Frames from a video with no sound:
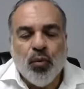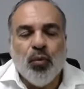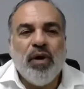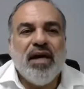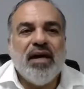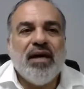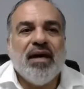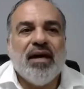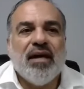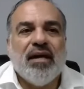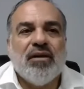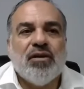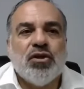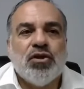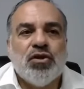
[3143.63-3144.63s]
We
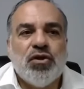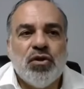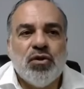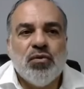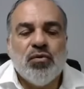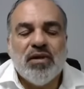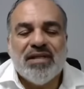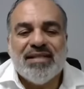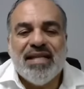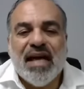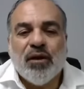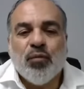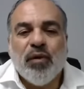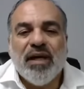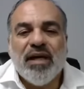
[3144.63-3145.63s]
can do is
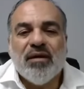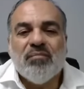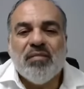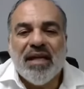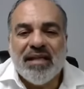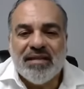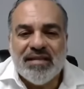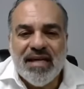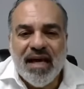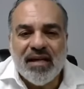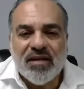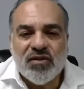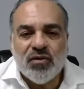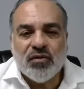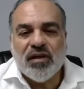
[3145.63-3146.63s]
that we can maintain
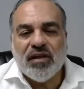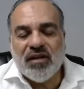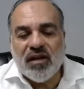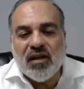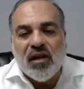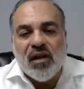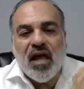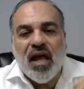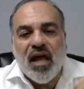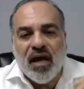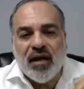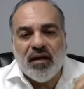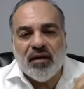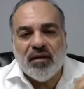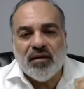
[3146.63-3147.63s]
so the
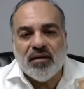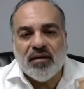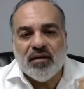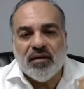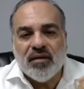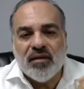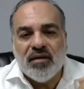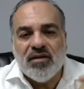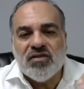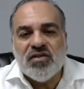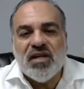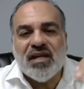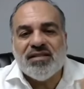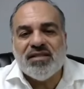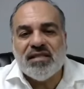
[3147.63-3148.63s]
decline is
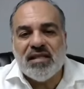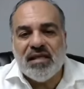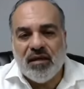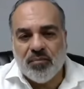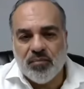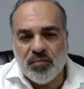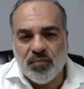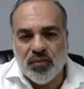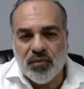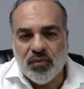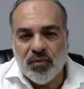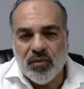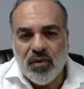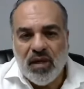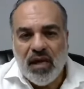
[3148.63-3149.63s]
not steep.
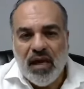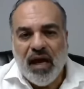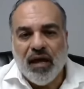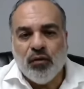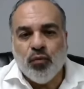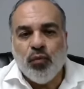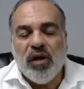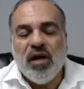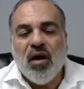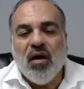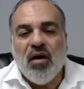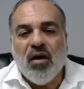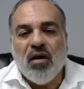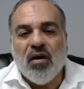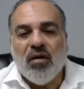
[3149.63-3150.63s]
And we
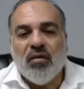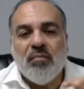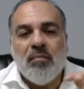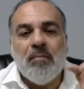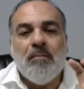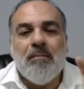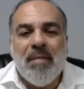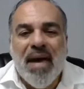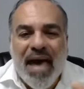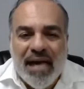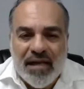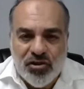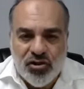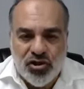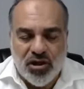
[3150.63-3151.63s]
are
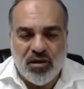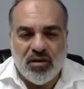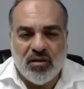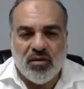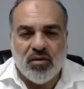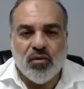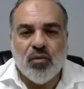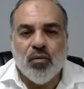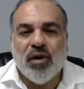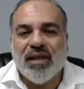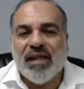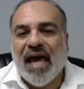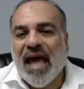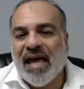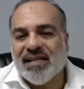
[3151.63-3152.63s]
managing what
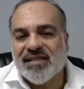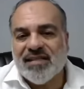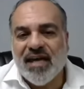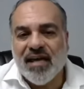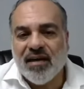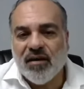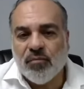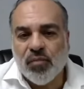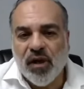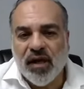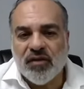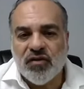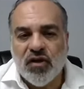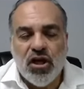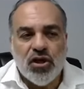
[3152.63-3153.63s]
has taken
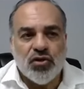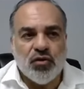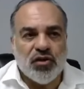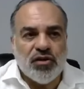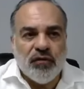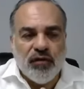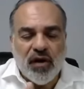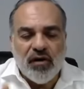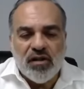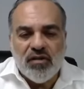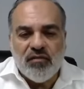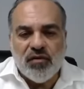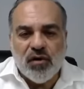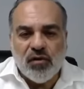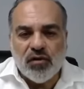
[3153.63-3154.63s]
place. So it's a very
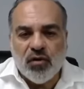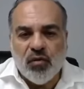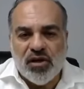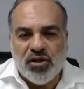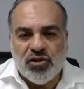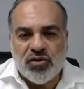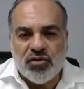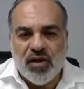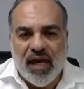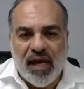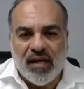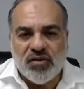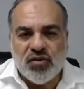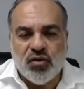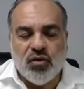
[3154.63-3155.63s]
difficult question to
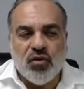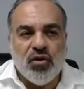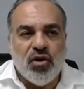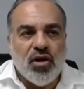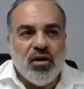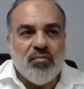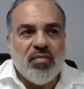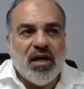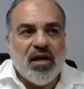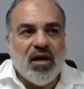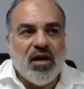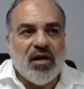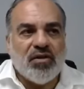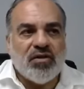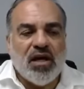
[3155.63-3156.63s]
answer
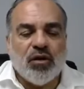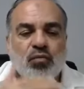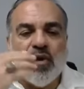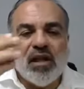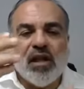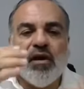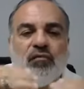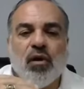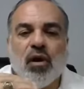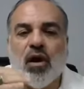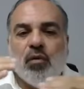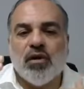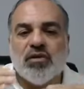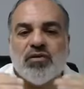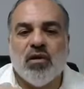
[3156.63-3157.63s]
because at what level are
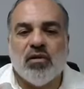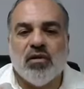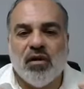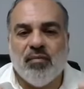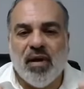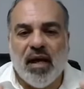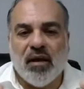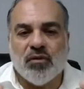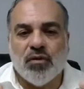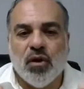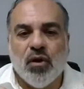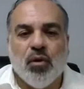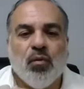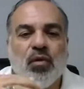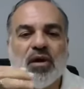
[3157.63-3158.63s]
we talking about?
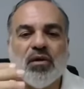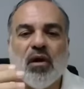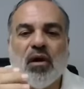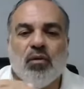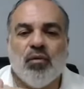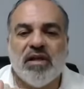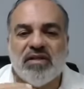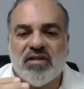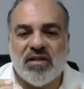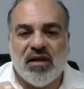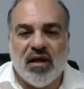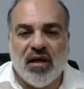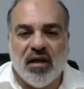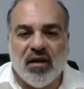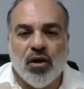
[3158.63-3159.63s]
What are we
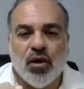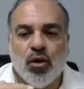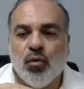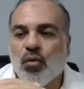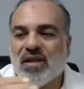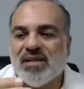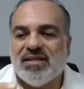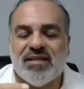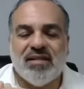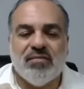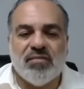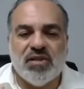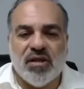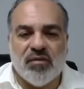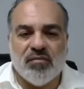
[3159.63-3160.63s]
seeing? What
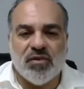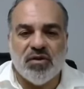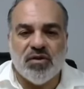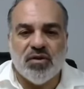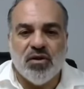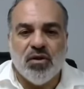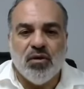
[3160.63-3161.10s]
symptoms?